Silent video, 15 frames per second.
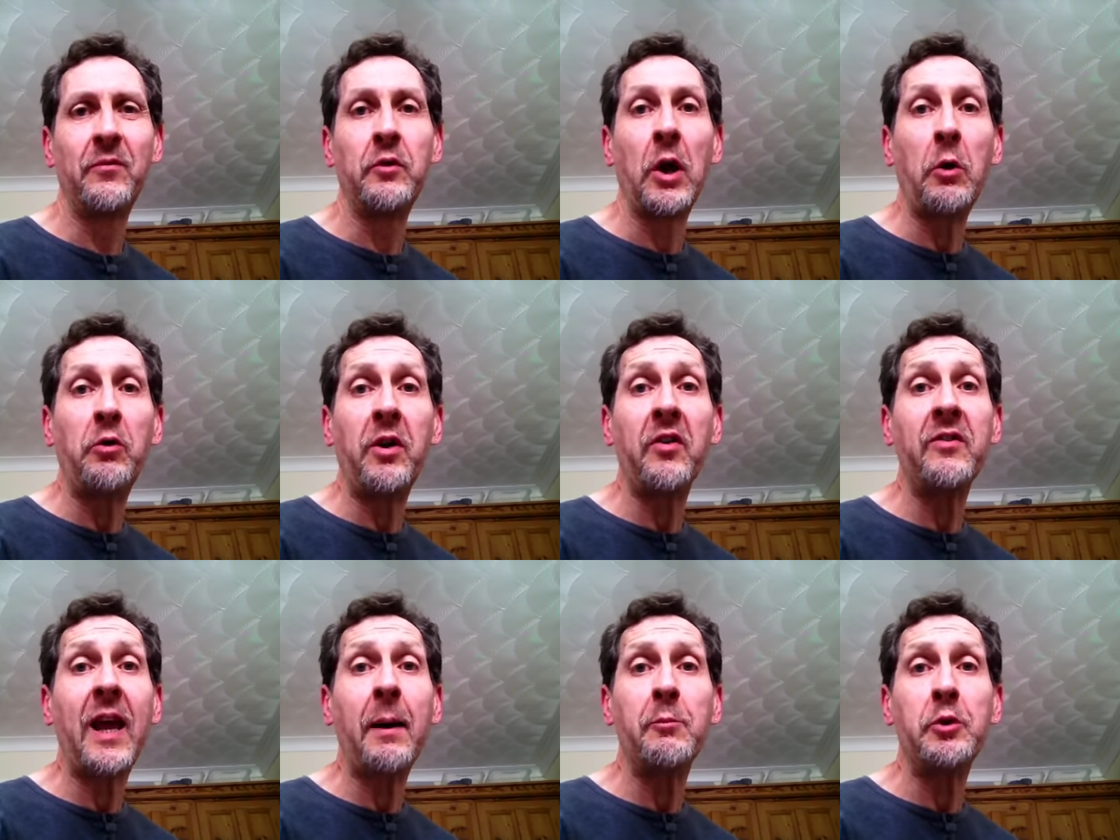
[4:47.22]

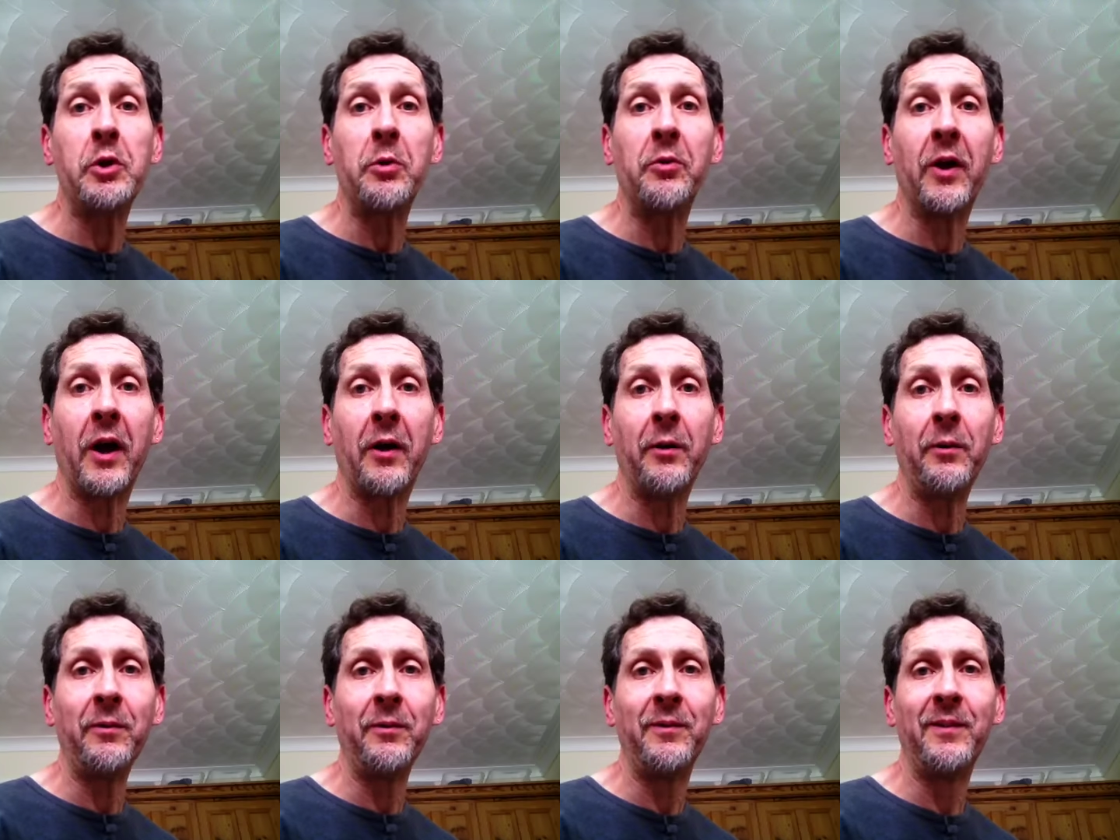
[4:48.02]
Notice Neptune,
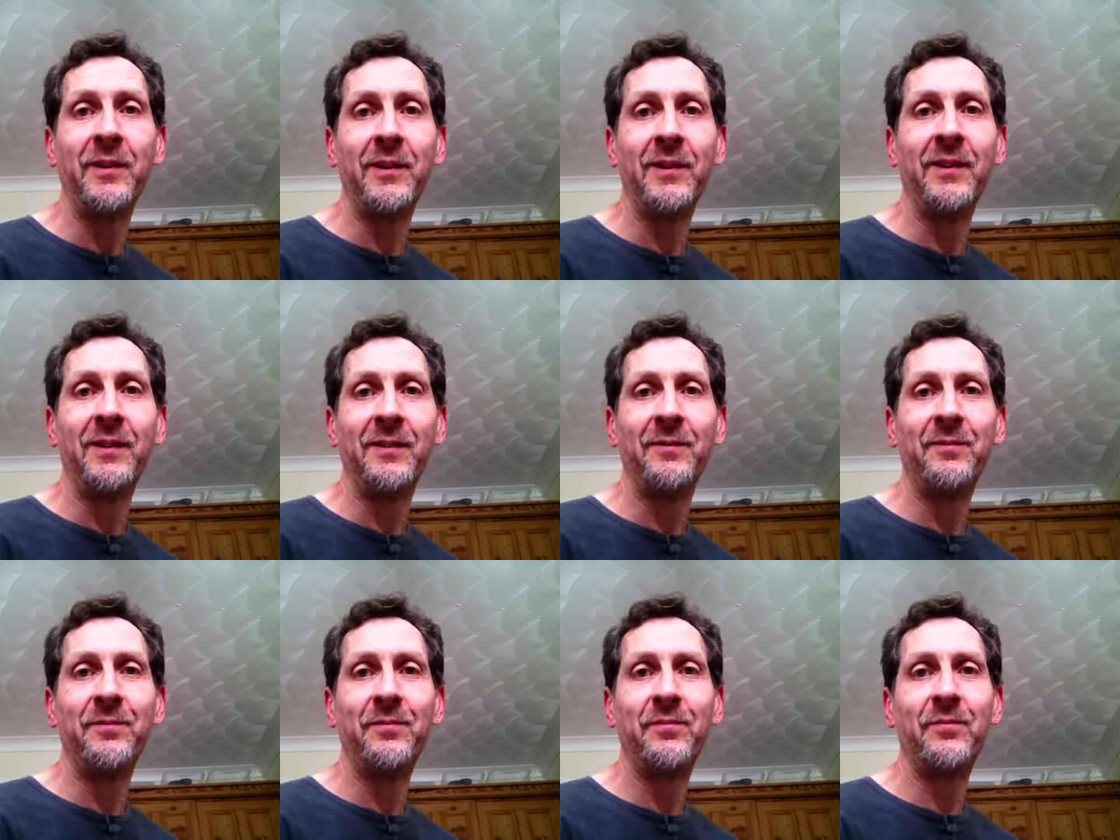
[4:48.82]
though,
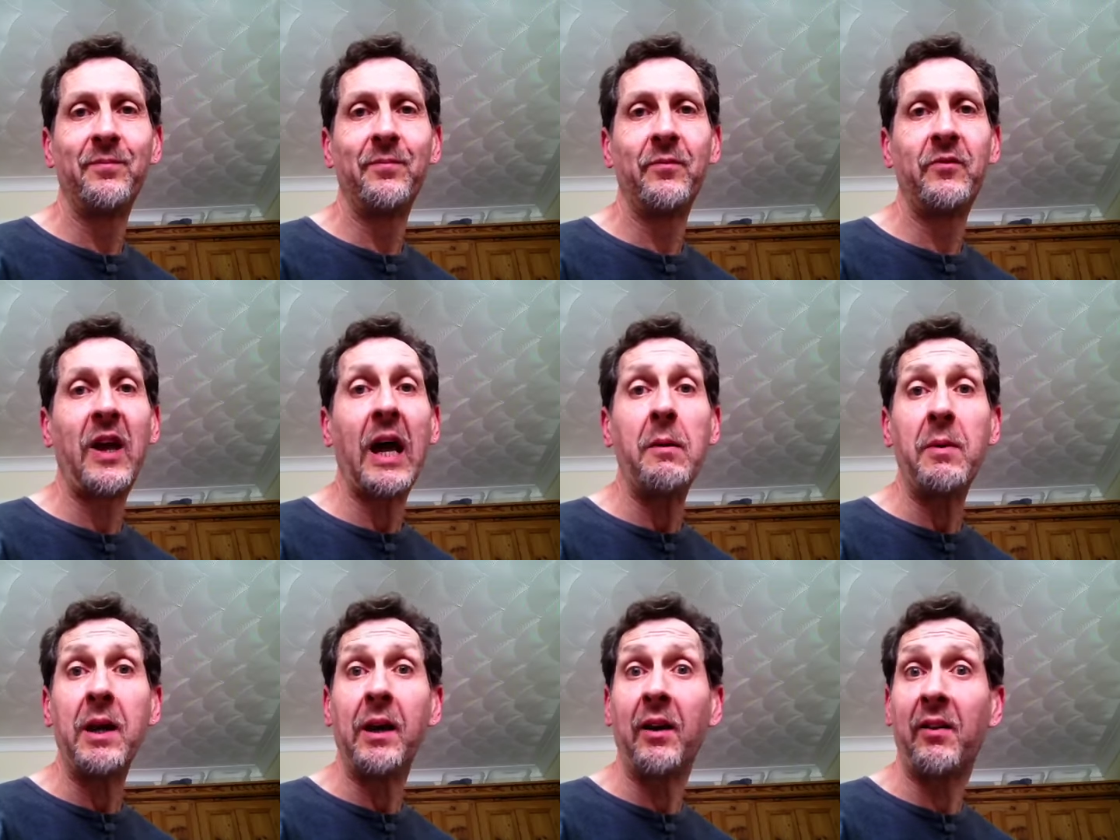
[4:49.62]

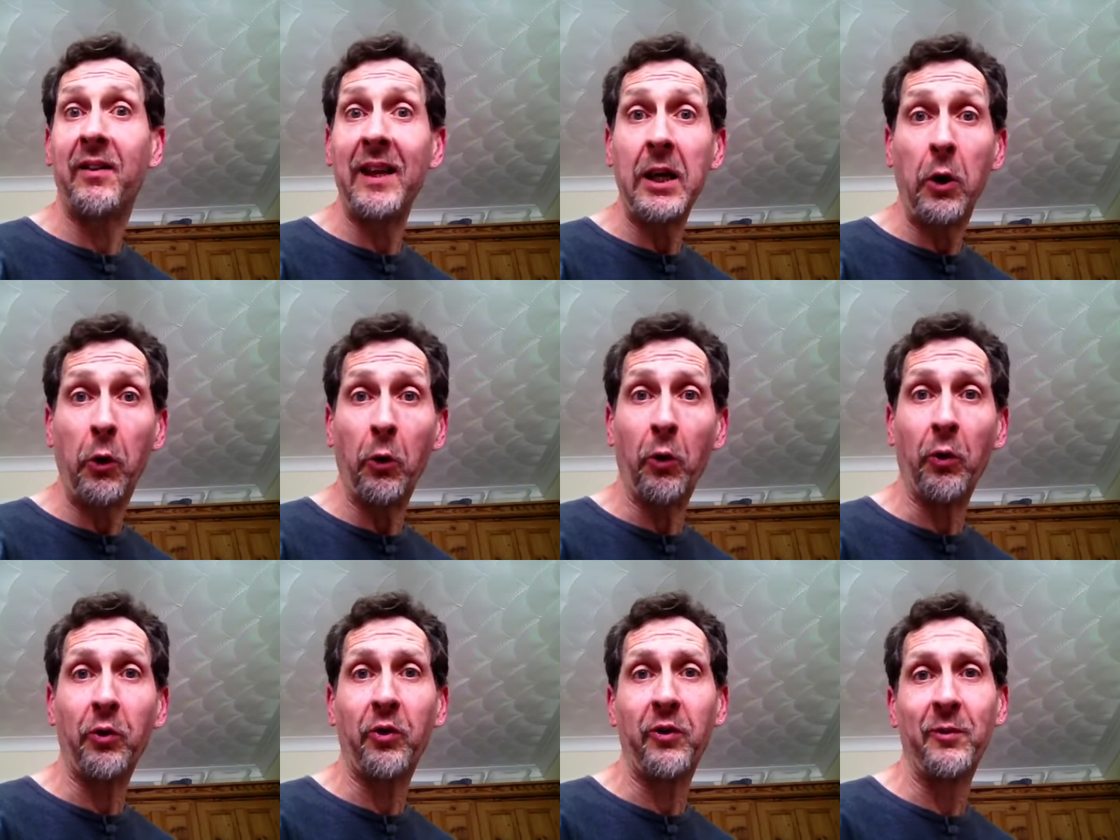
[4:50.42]
taming a
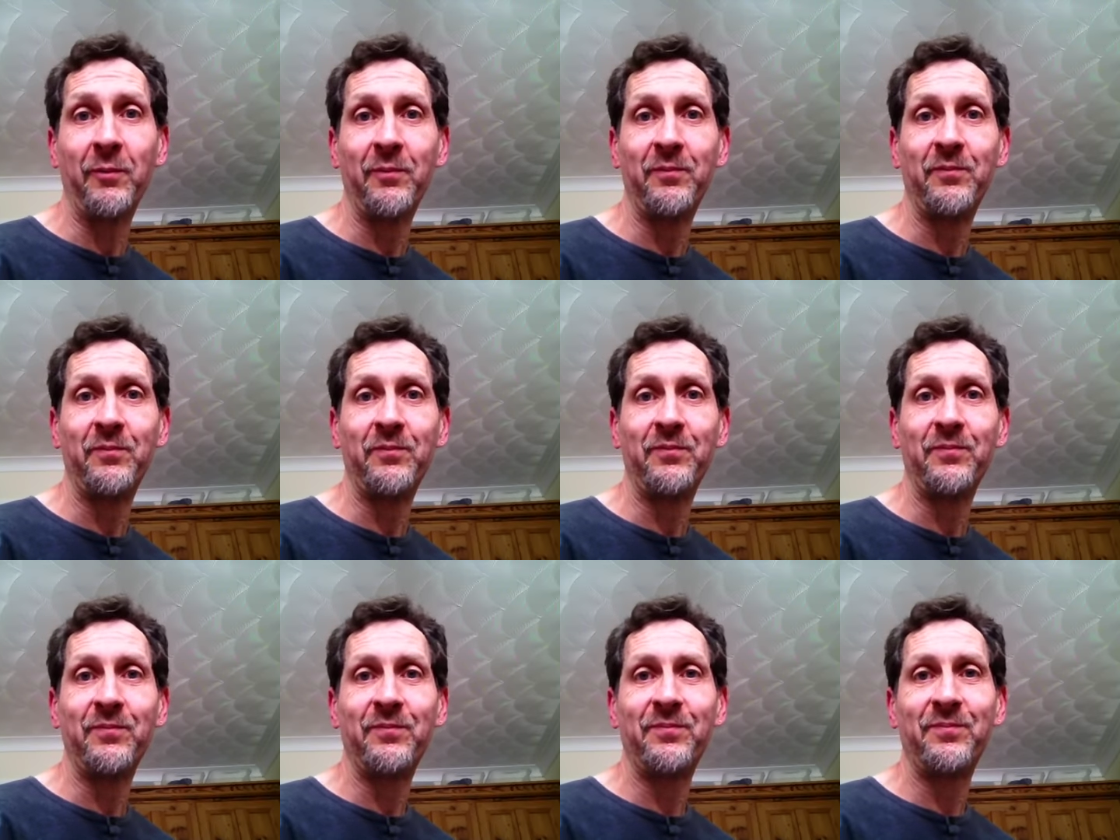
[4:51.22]
seahorse,
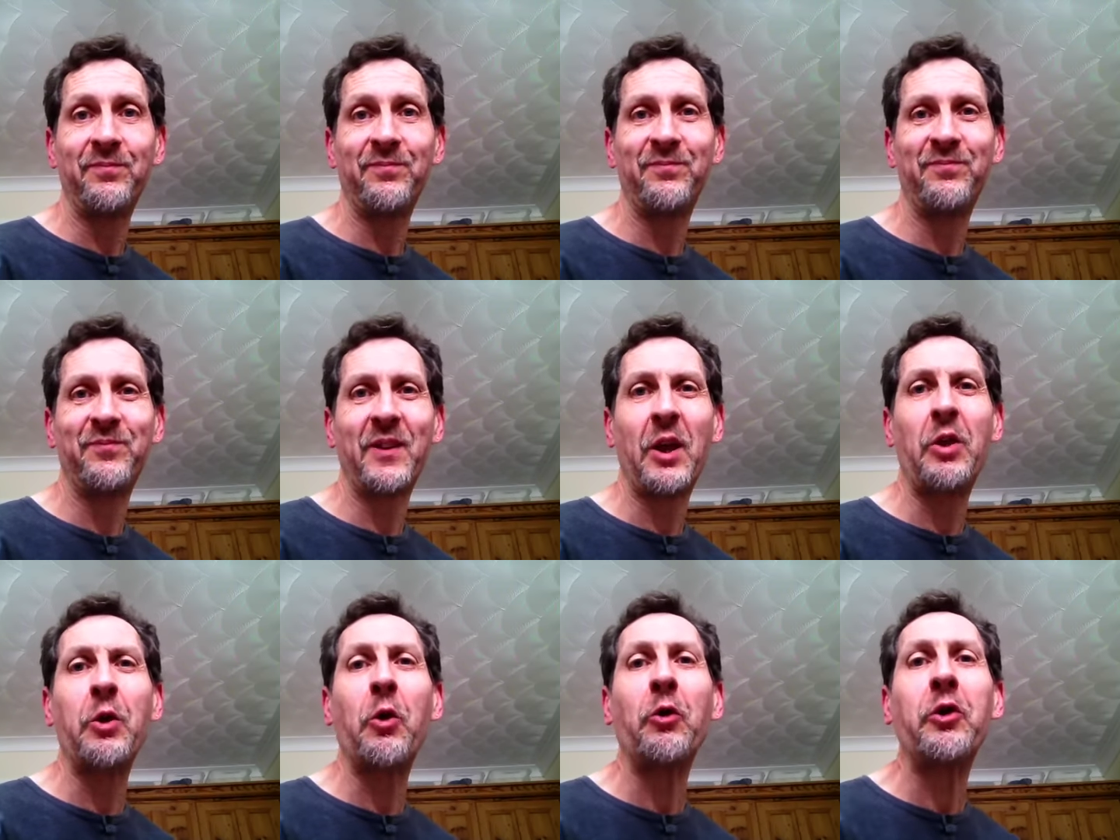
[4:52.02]

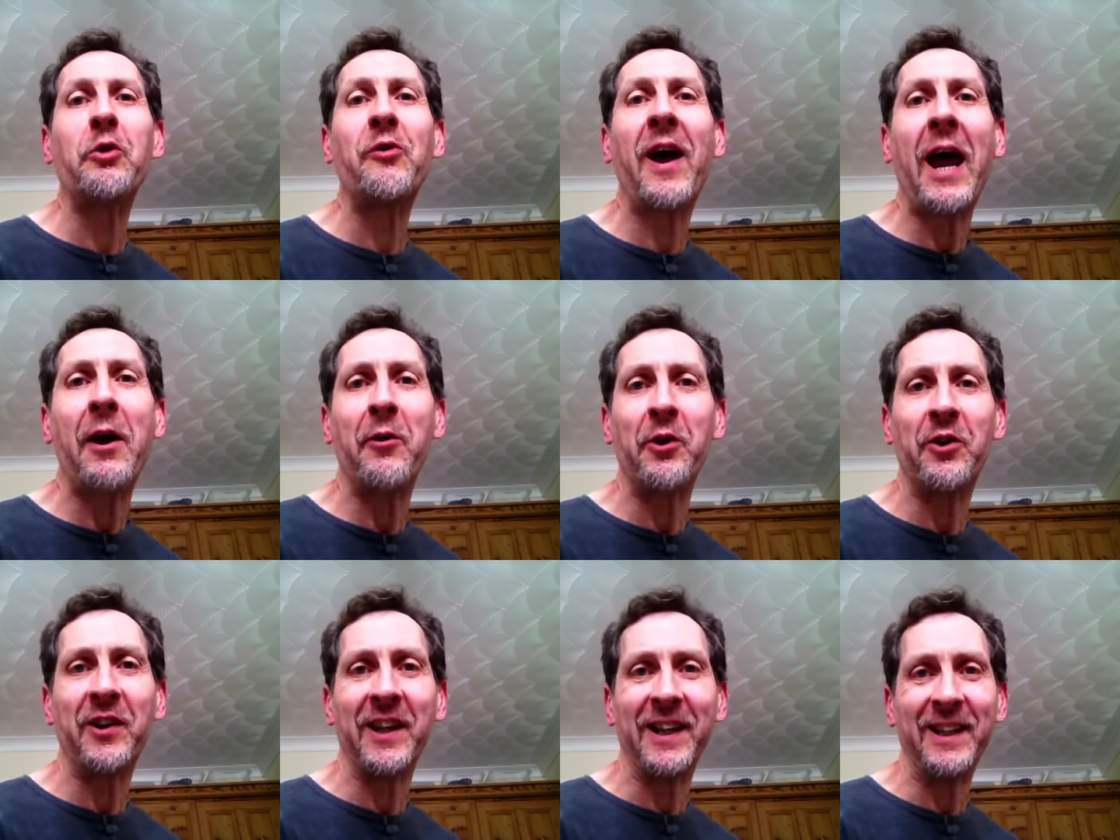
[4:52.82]
thought a
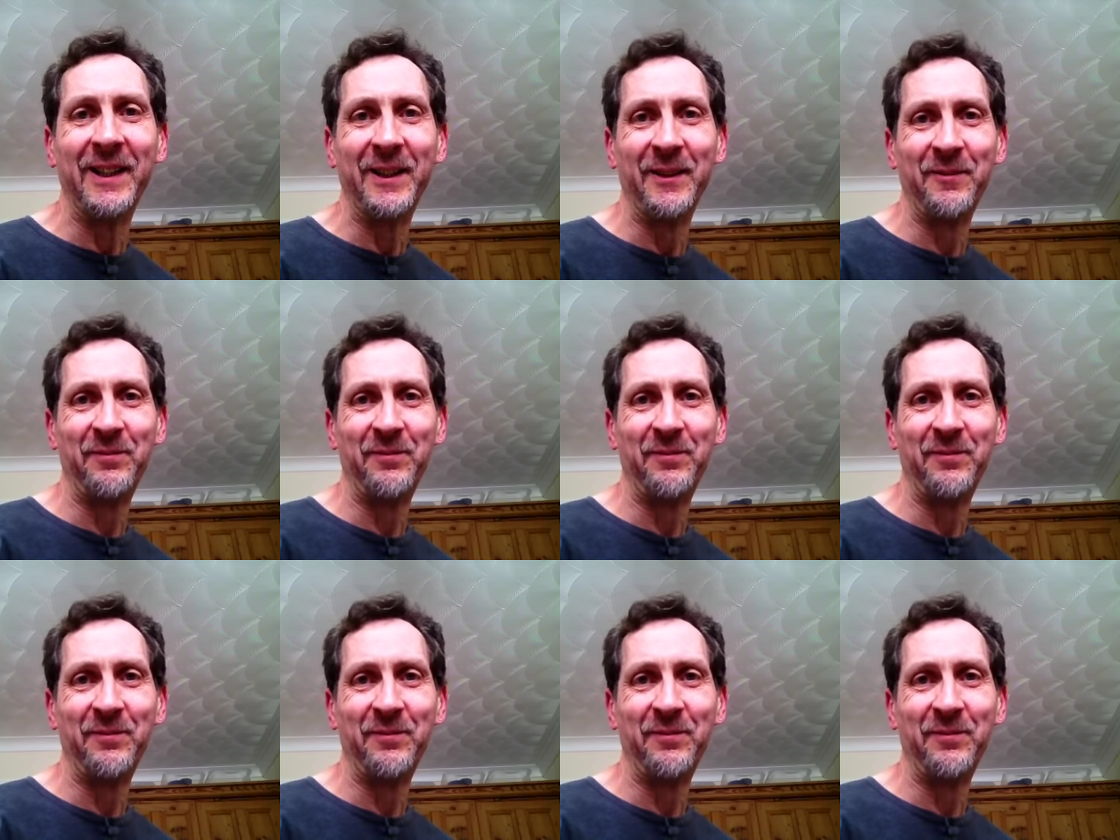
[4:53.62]
rarity,